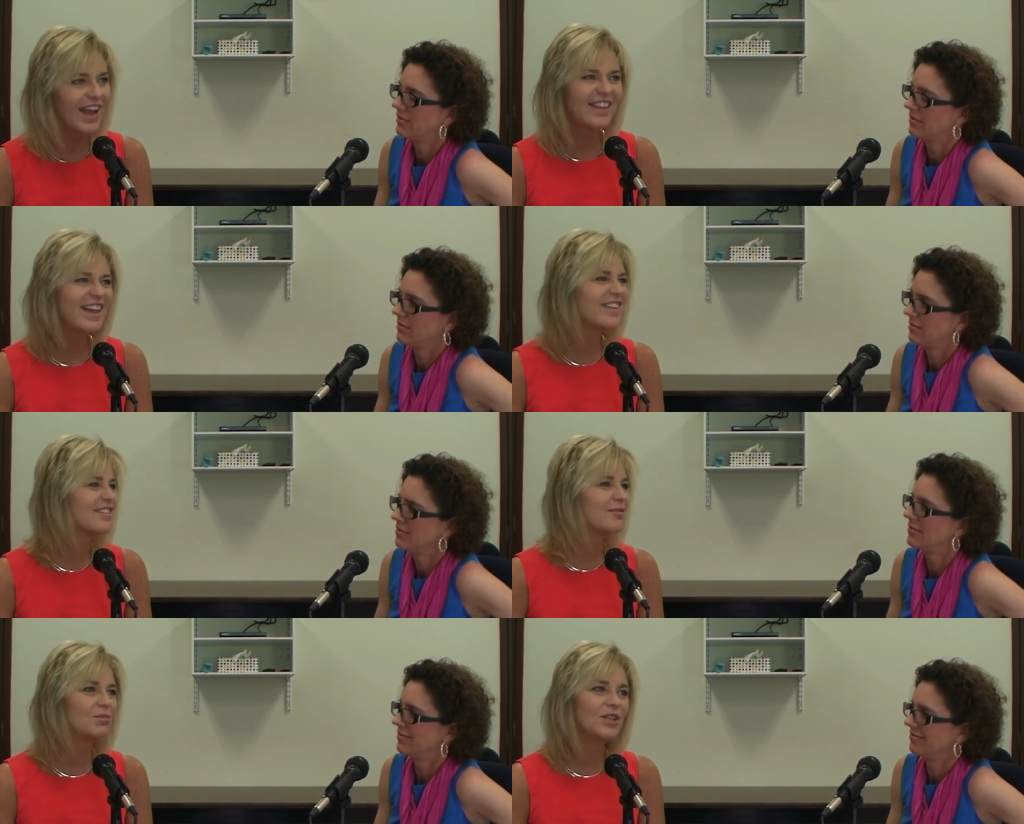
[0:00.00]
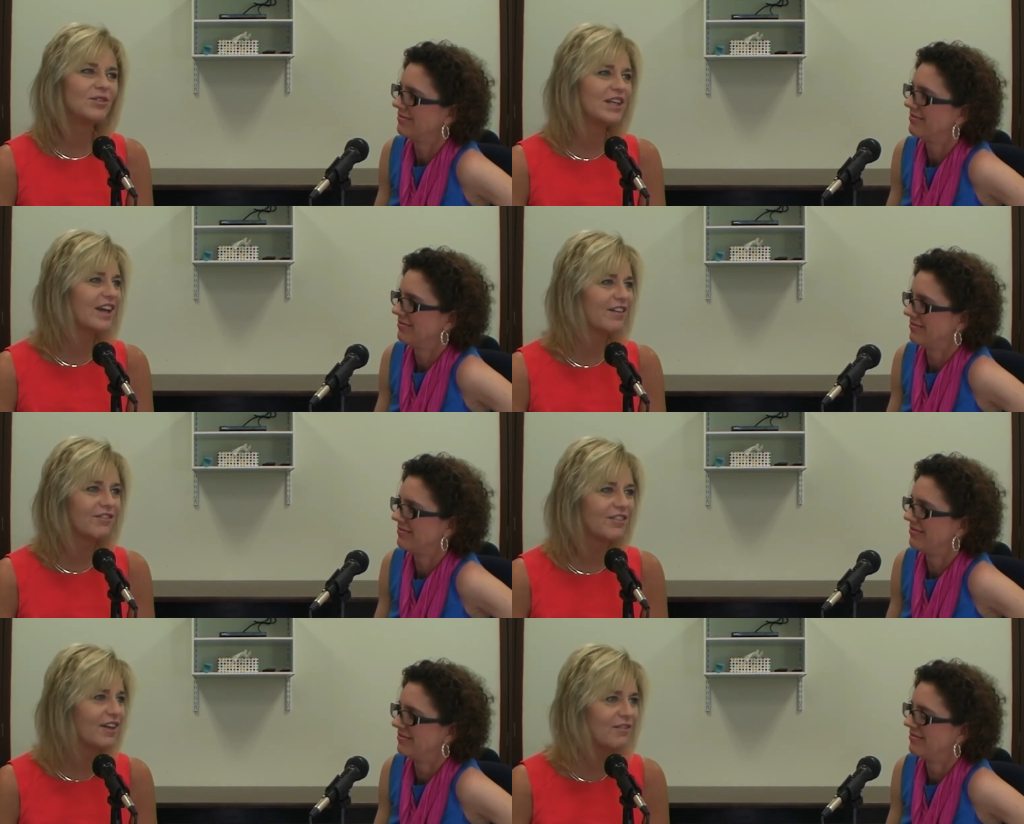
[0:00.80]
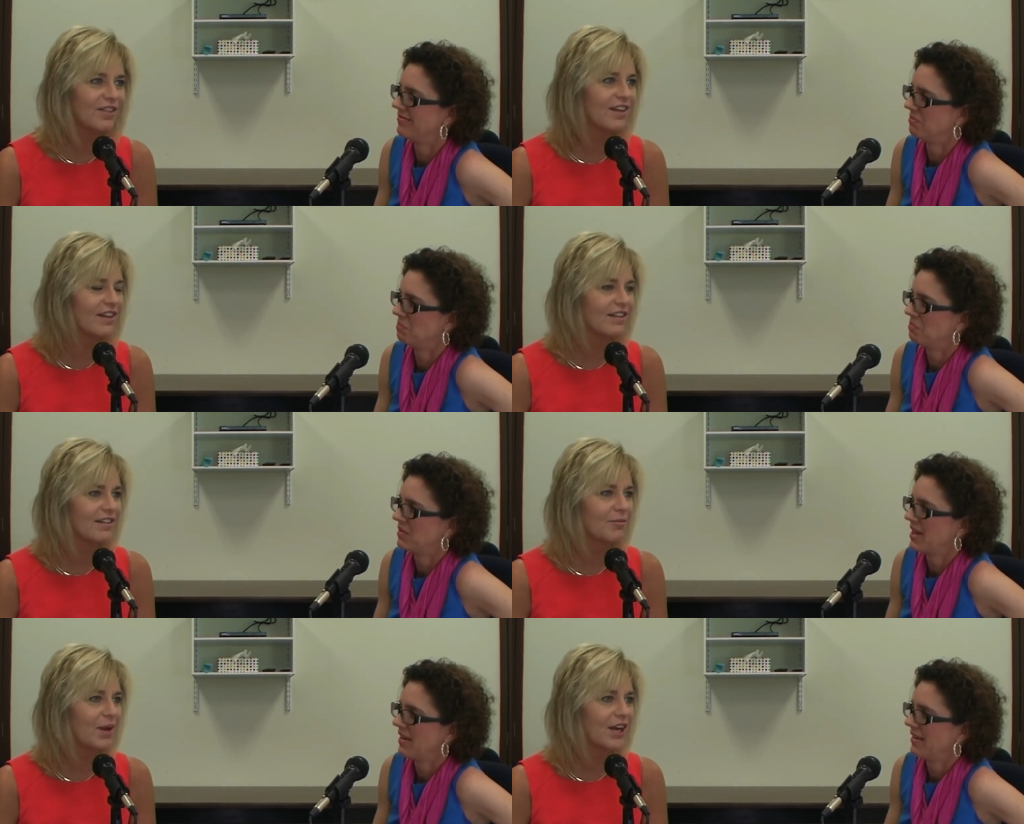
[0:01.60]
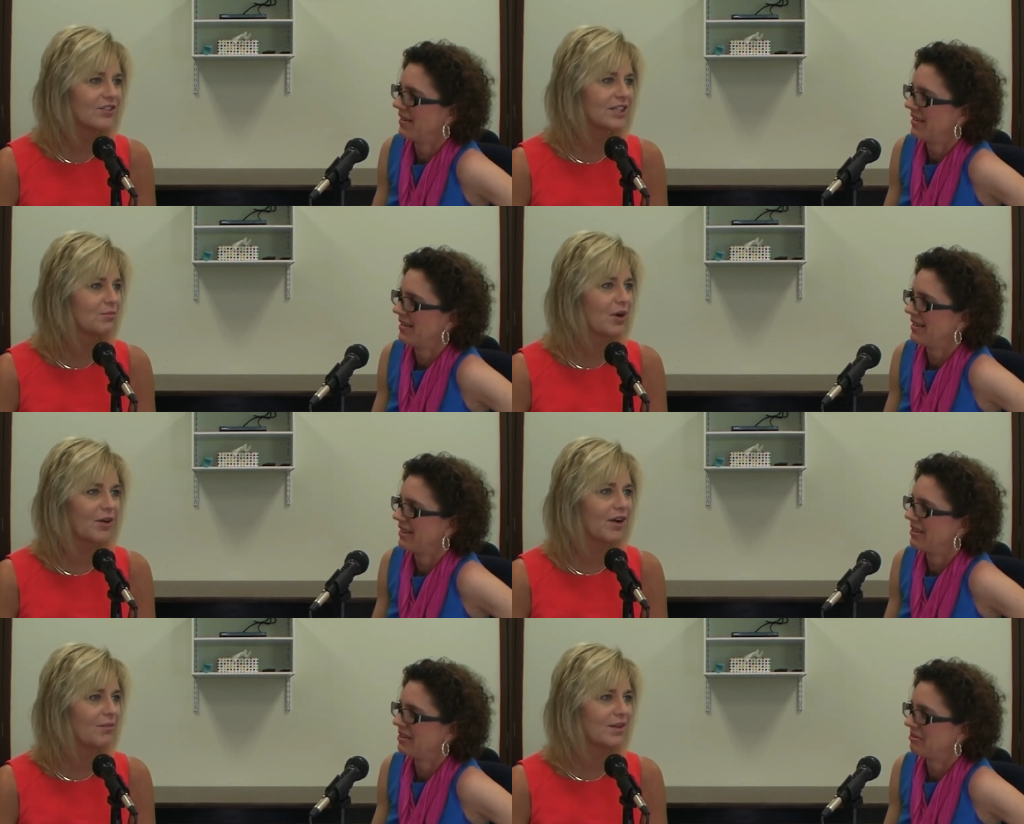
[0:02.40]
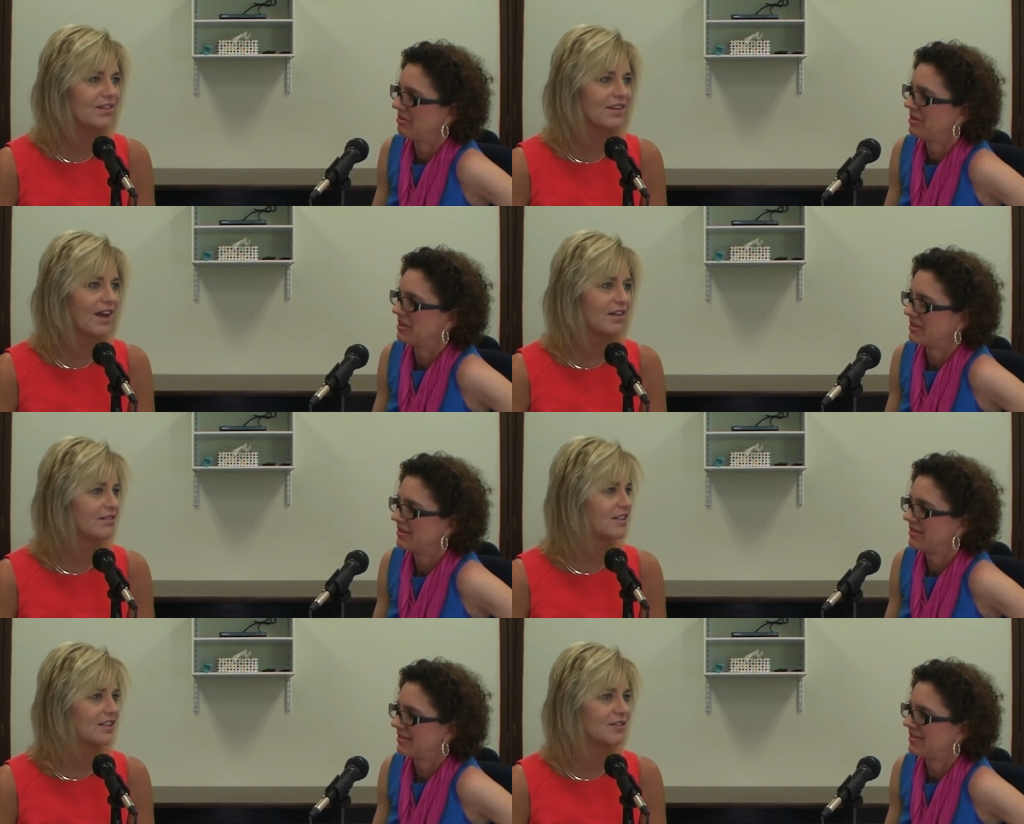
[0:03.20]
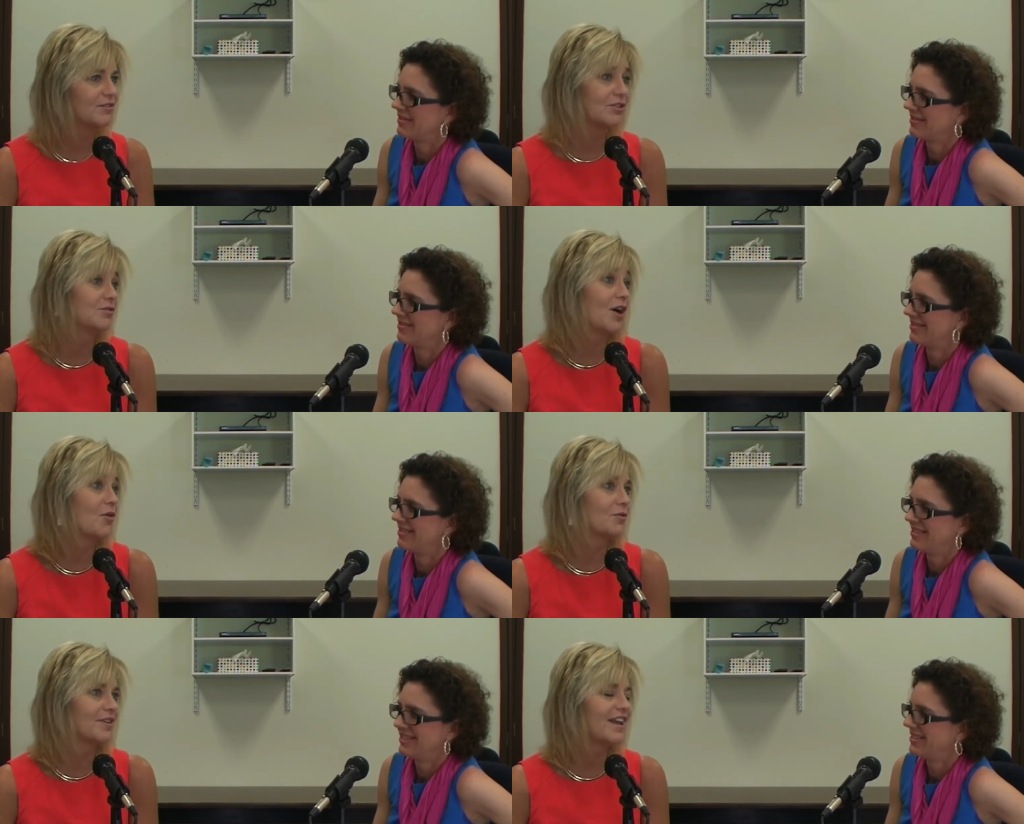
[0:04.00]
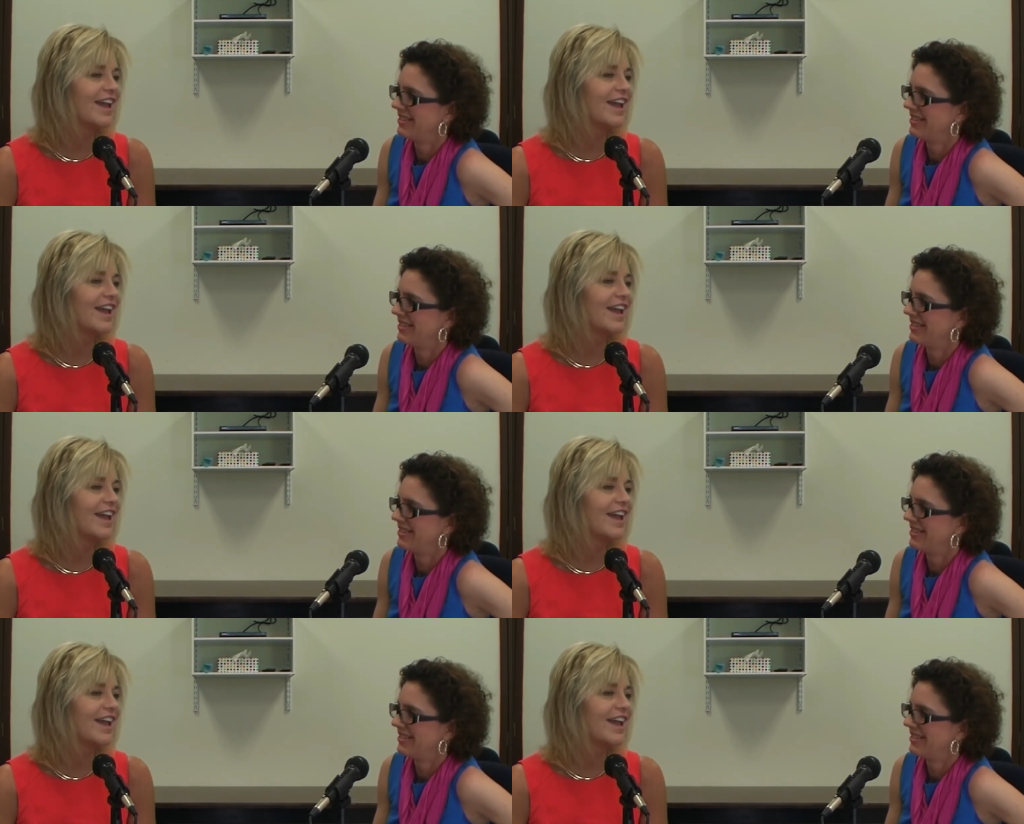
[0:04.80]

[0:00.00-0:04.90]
Speaker 1: And that's the beauty of the parenting program, is that, you know, you don't,